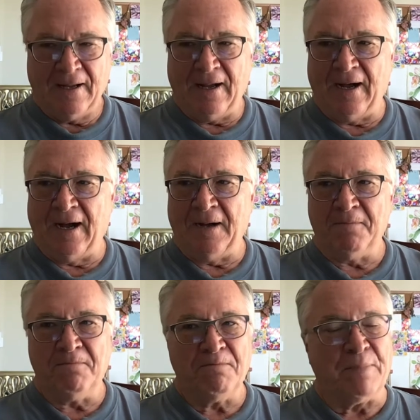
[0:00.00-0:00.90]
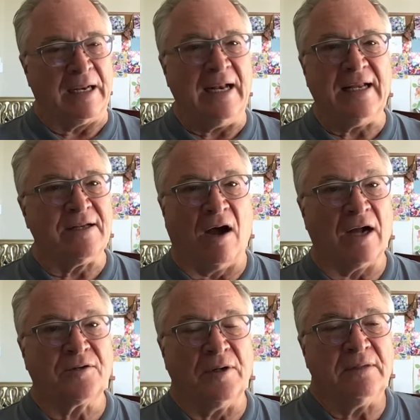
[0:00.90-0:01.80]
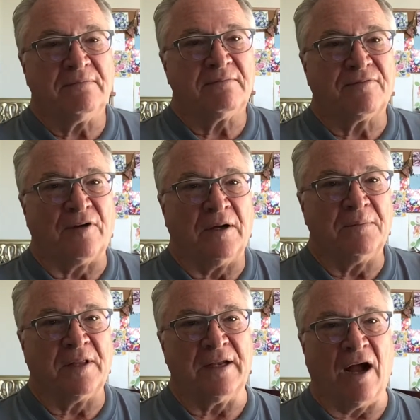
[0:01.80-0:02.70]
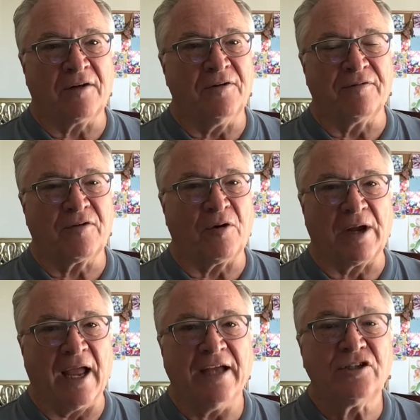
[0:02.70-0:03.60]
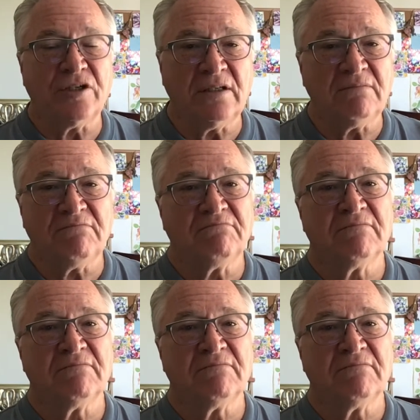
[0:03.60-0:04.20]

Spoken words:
But any doctrine, from the doctrine of creation,